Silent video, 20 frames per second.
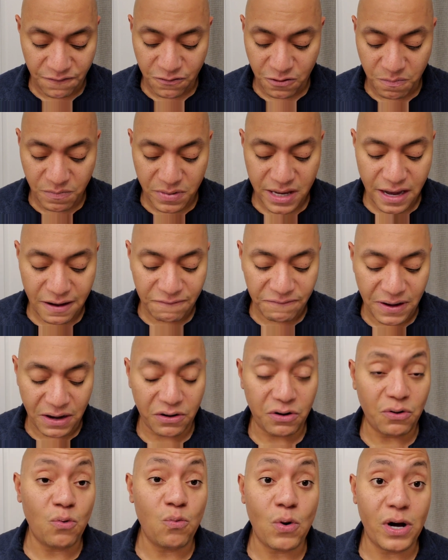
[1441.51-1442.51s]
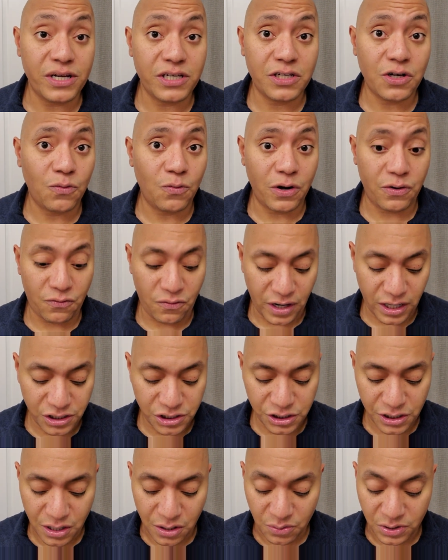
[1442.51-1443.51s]
for me, I found a 1-to-1
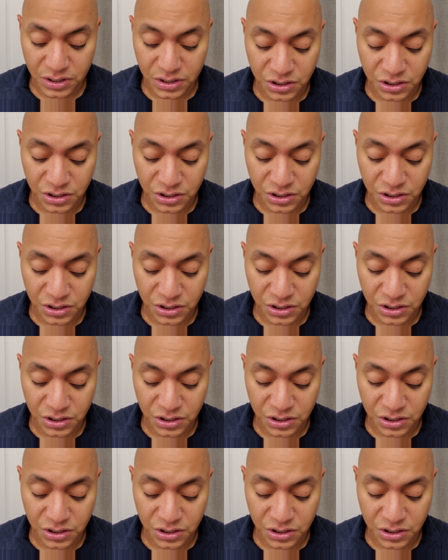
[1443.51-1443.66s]
ratio is